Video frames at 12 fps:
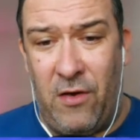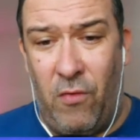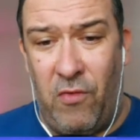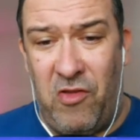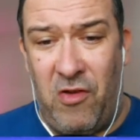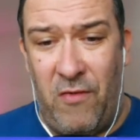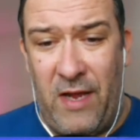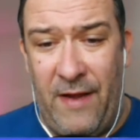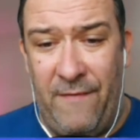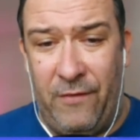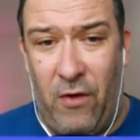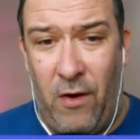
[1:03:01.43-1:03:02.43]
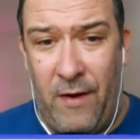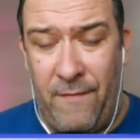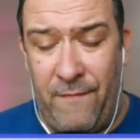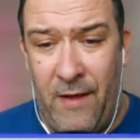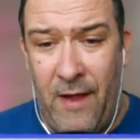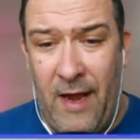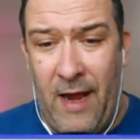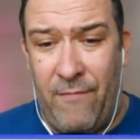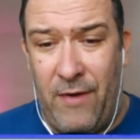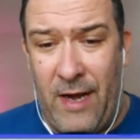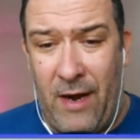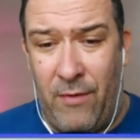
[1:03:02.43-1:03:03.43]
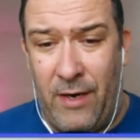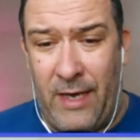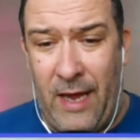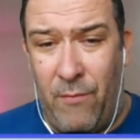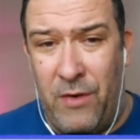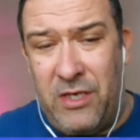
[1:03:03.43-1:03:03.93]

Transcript: called Surrey Heath Live every now and again,